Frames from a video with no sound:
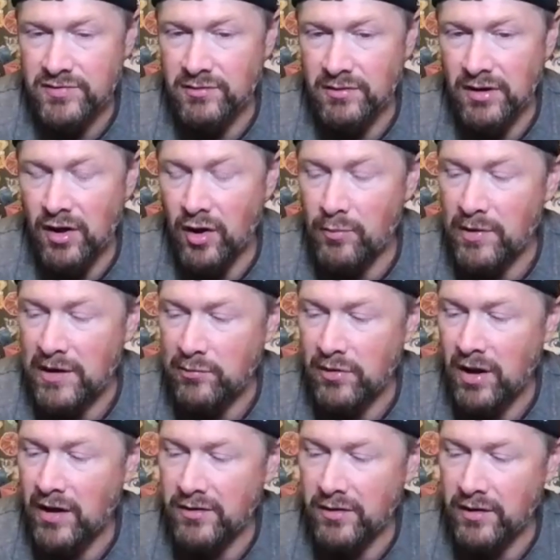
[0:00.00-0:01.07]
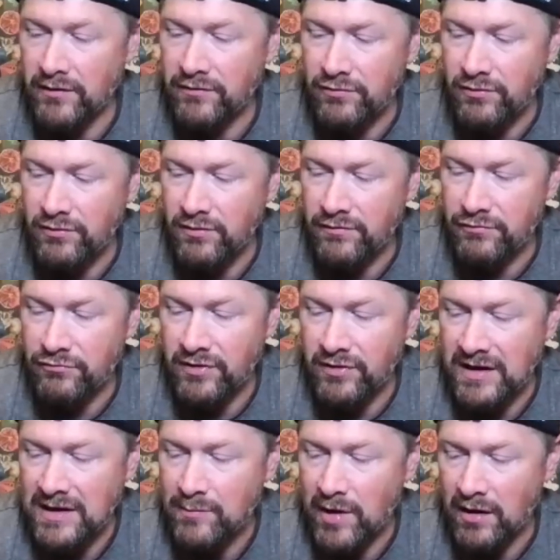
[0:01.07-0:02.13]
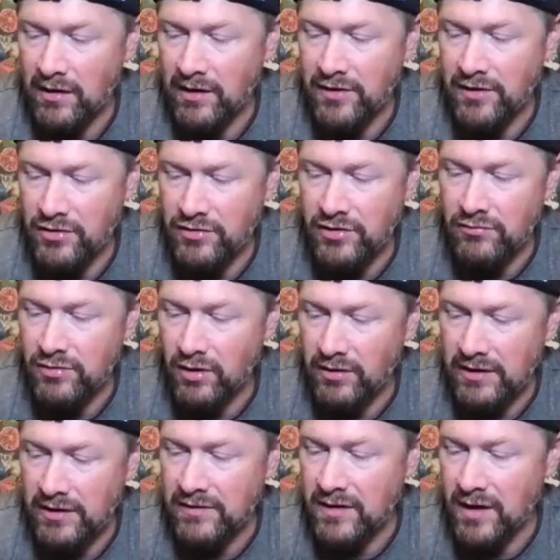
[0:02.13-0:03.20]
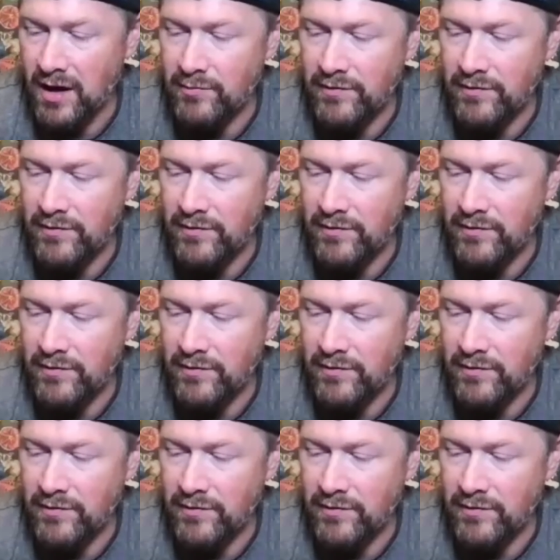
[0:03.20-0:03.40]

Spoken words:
a lot of people, I got it through an email. I know you got it the night